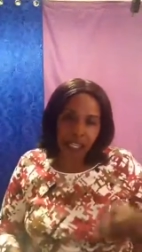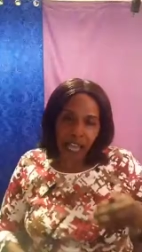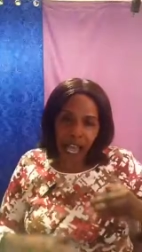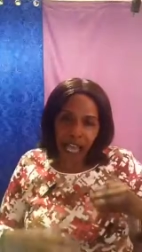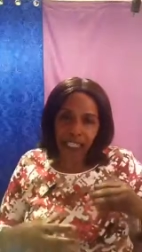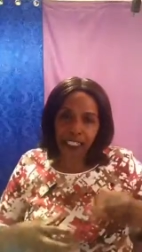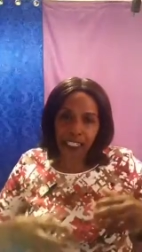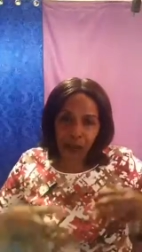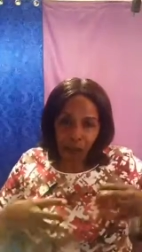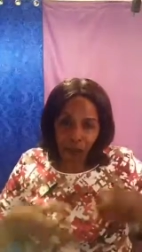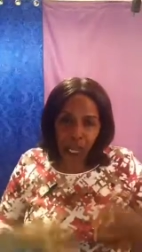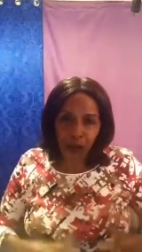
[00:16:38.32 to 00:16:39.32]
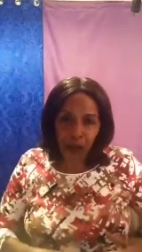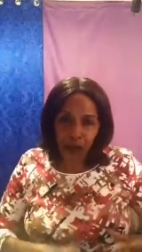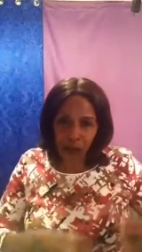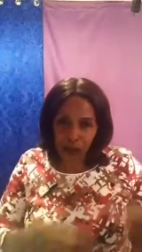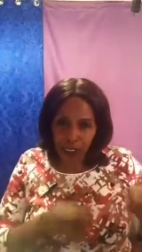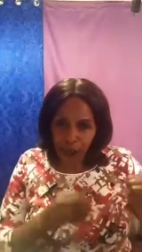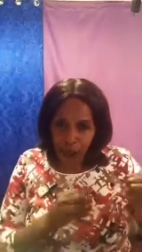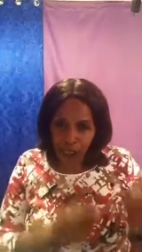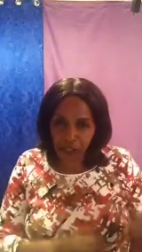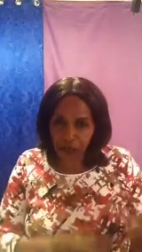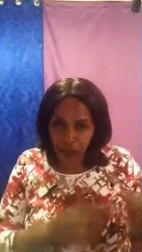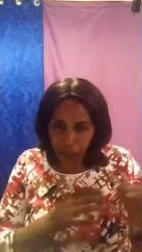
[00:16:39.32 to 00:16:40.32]
and the, now you are on the
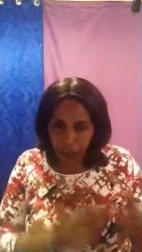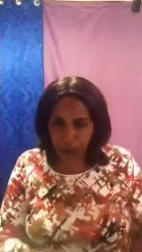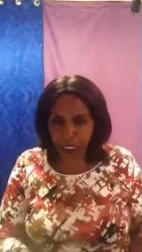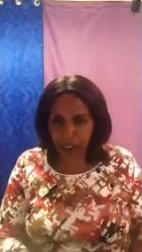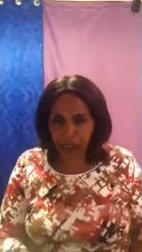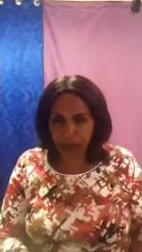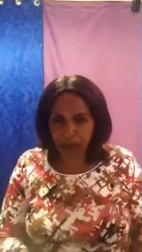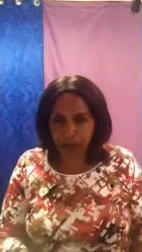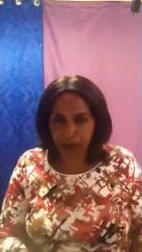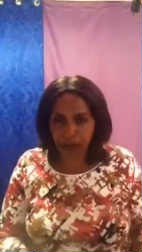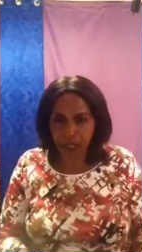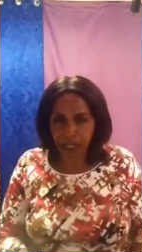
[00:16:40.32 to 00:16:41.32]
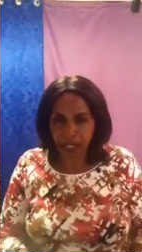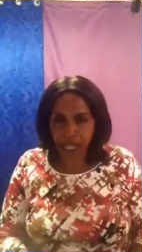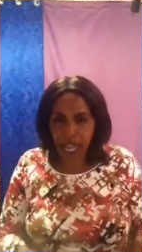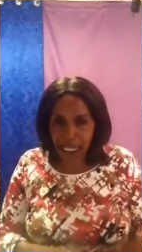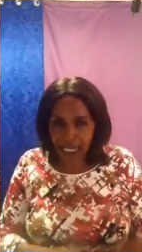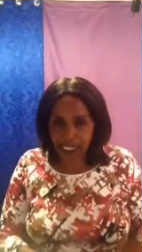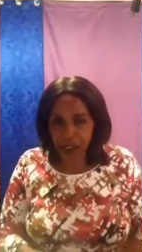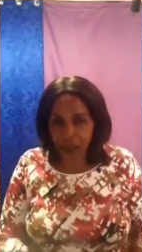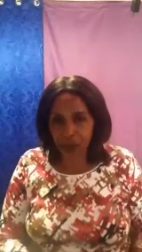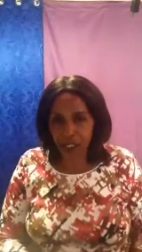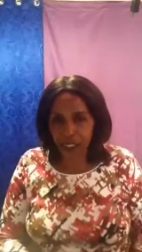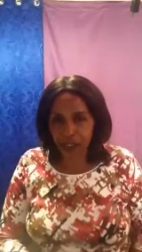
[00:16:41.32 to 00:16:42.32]
path of the morning, early in the
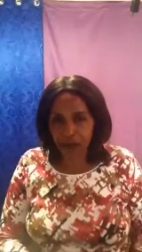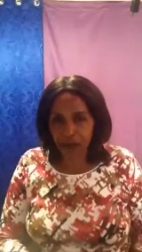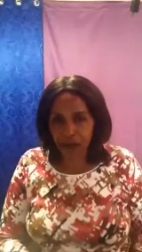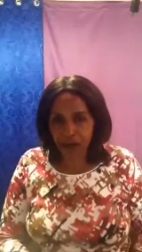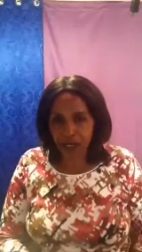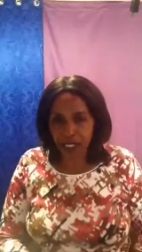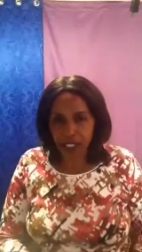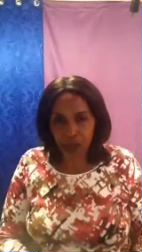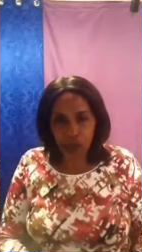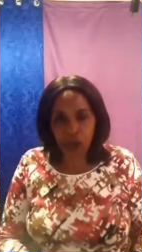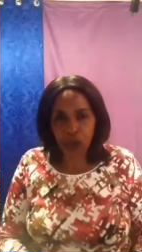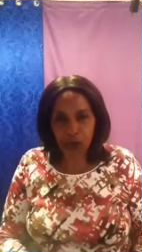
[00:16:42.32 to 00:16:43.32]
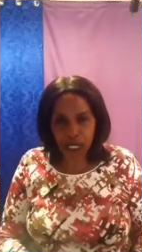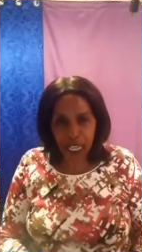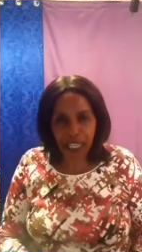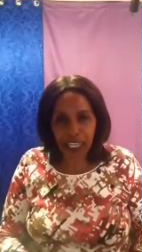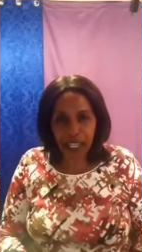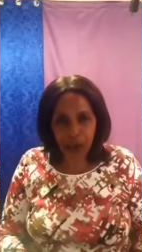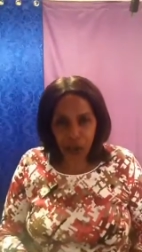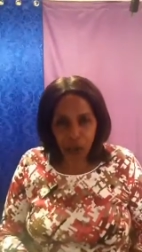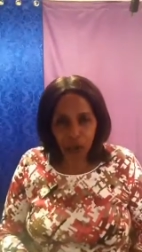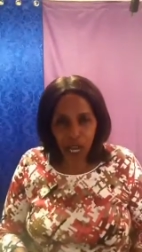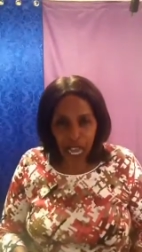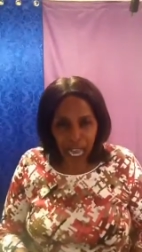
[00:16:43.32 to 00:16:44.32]
morning. So you say,
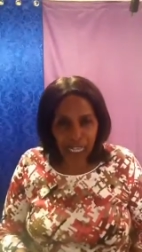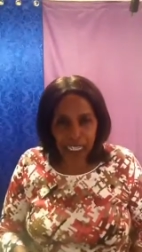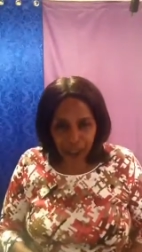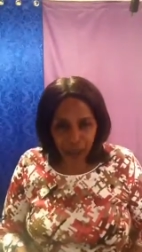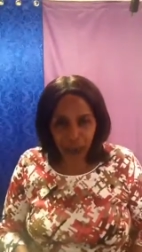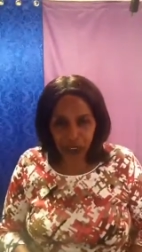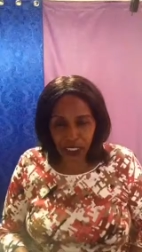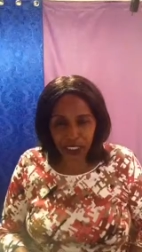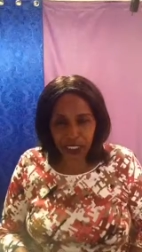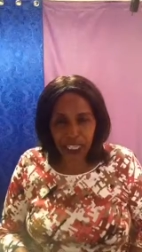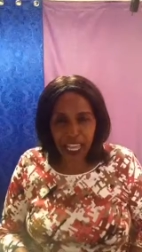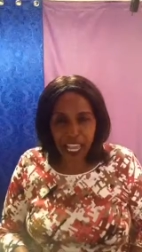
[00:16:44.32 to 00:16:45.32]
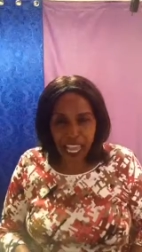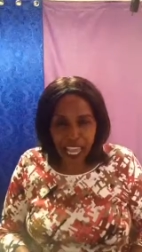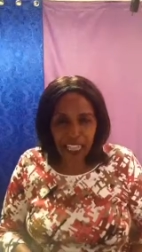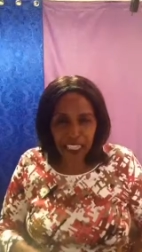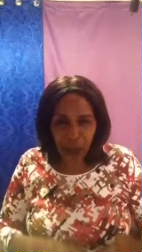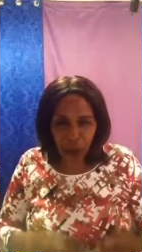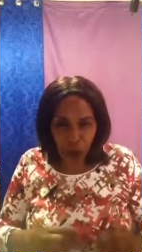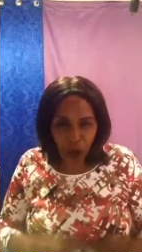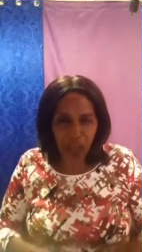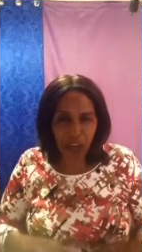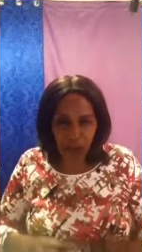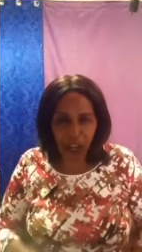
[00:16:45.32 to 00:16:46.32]
You are in the morning. Hear the
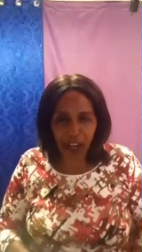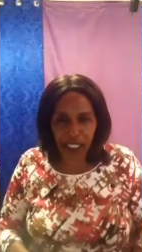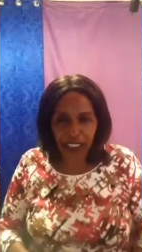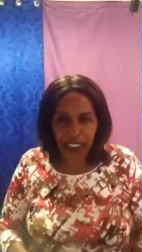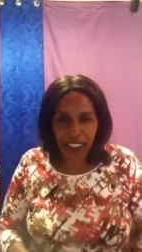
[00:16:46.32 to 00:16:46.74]
word of God.